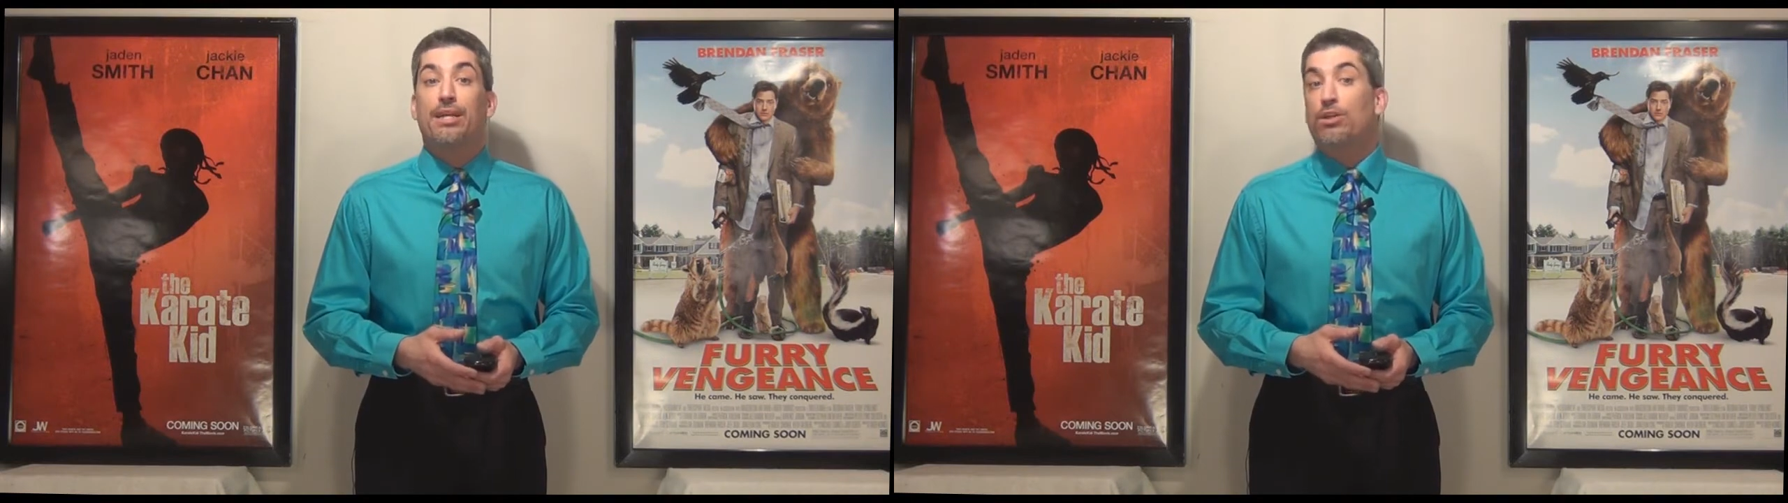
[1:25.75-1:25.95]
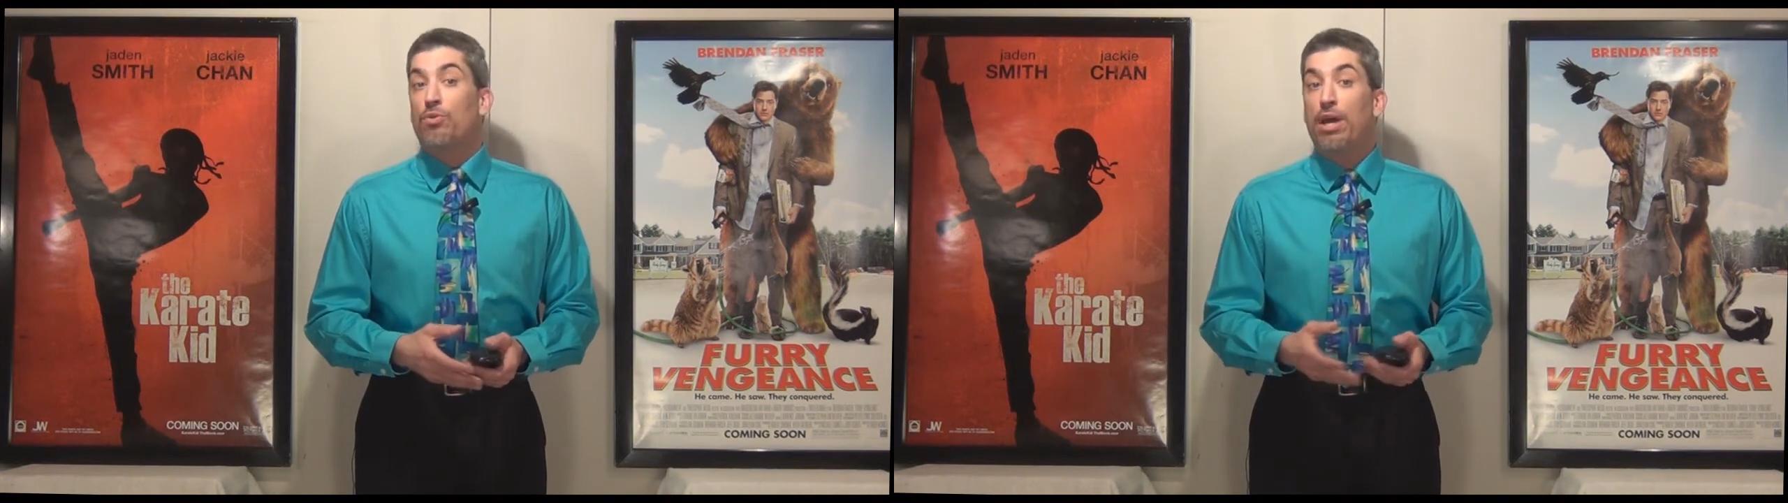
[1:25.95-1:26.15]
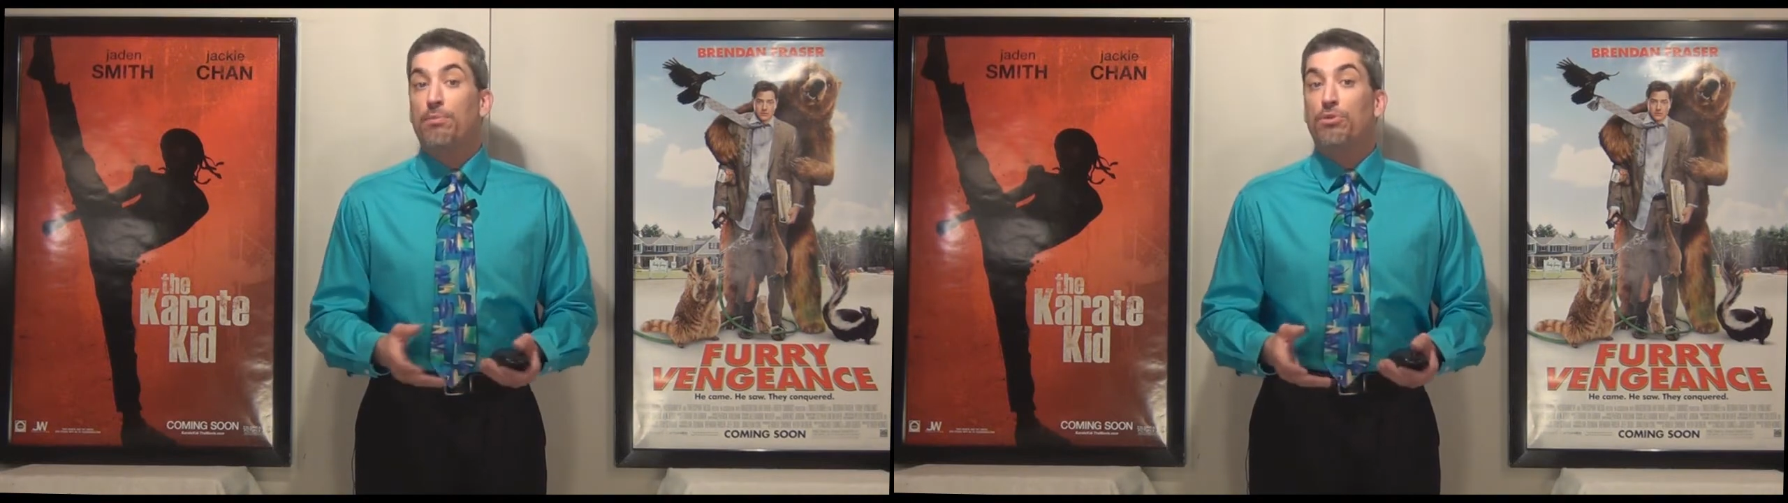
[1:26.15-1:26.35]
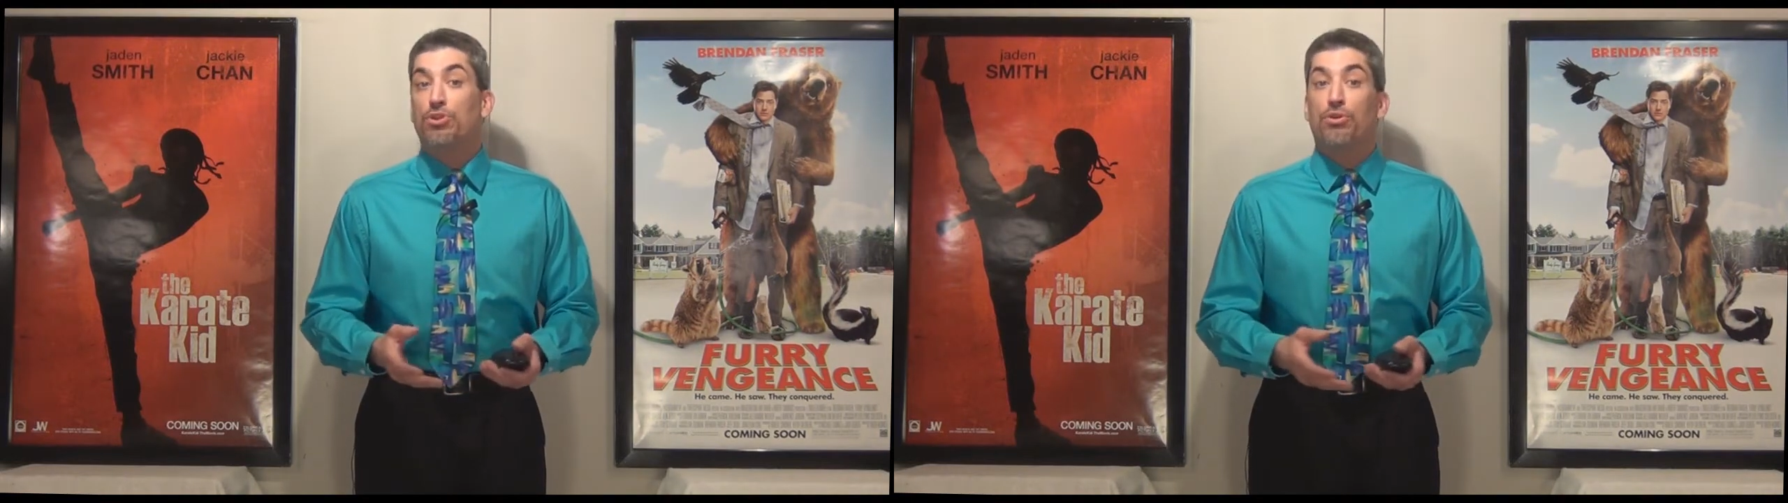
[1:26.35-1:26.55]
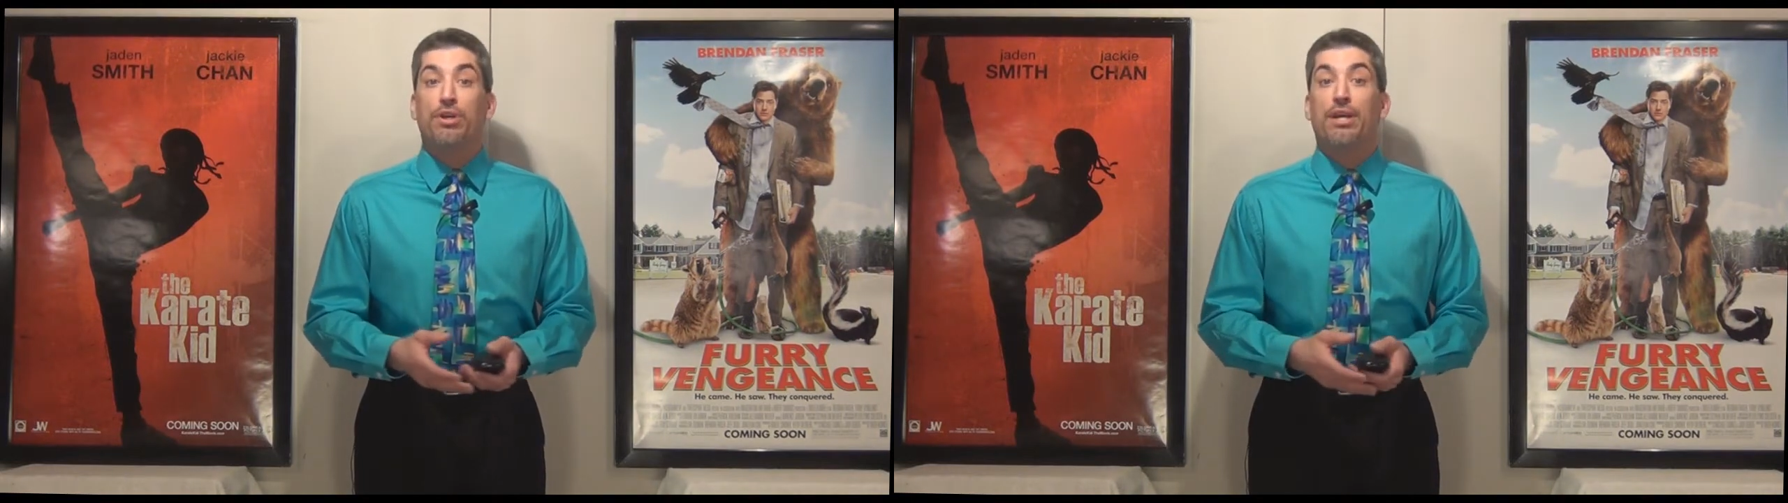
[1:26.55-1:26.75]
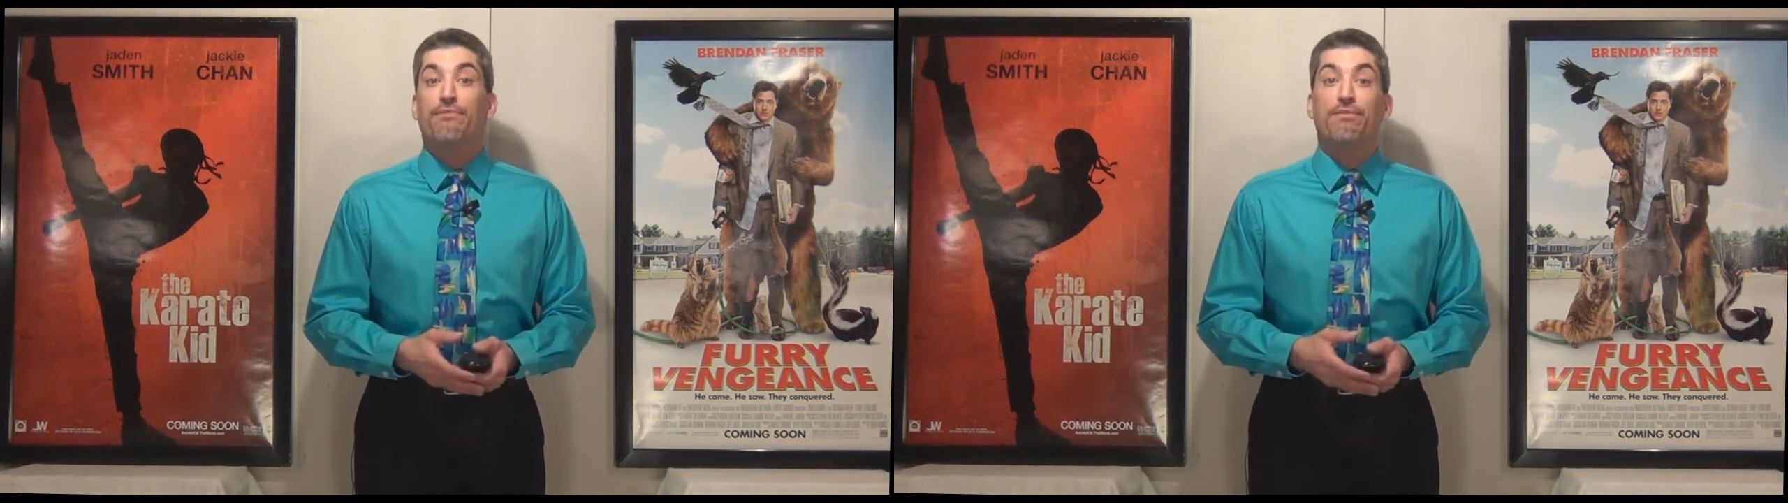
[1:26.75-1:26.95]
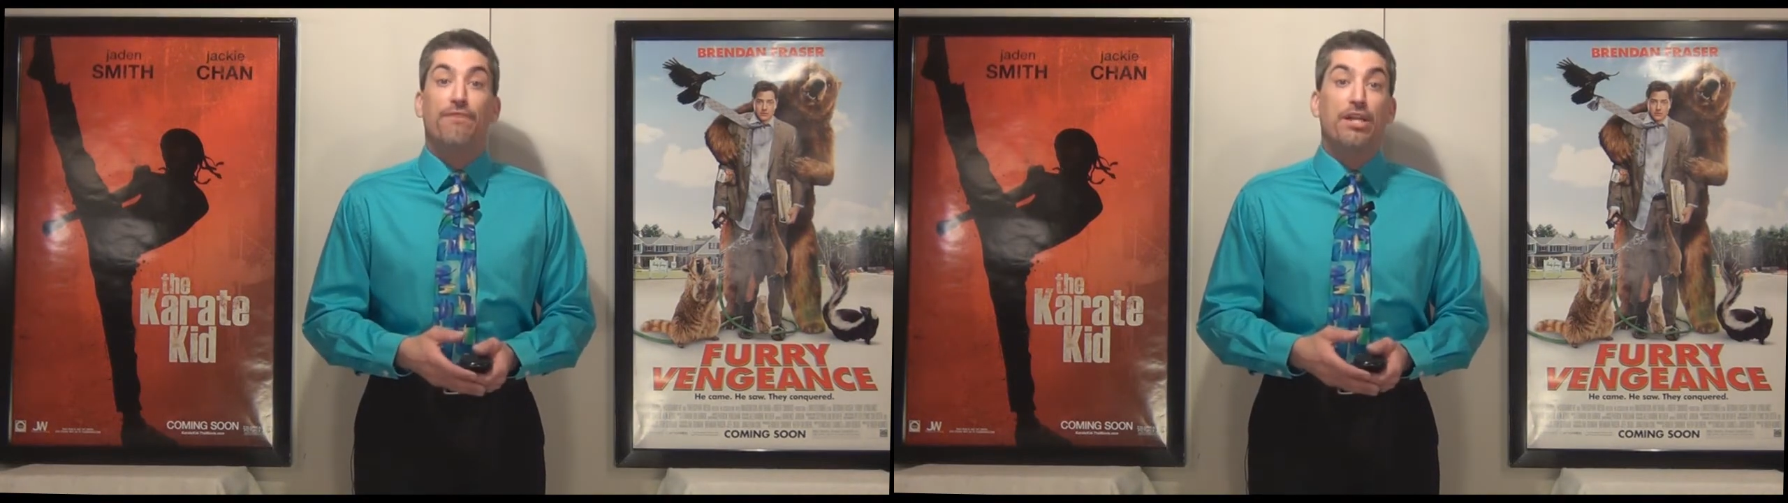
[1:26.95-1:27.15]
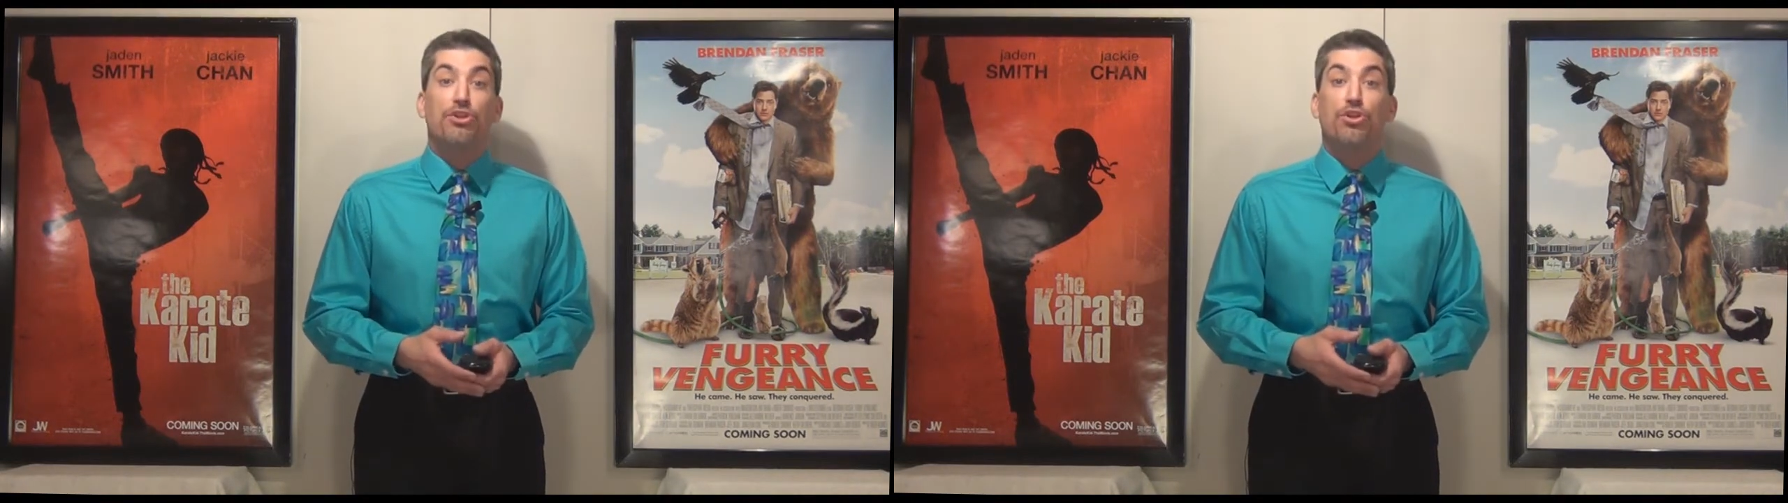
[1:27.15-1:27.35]
an incredible journey of
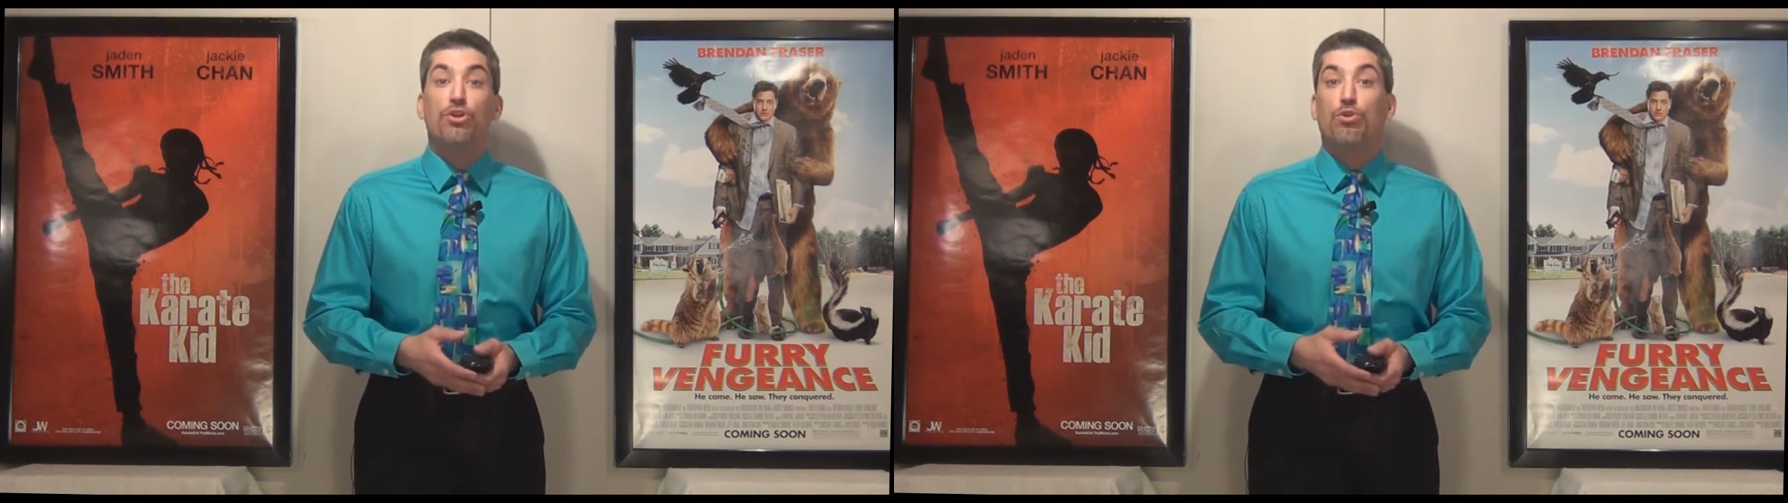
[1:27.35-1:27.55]
adventure,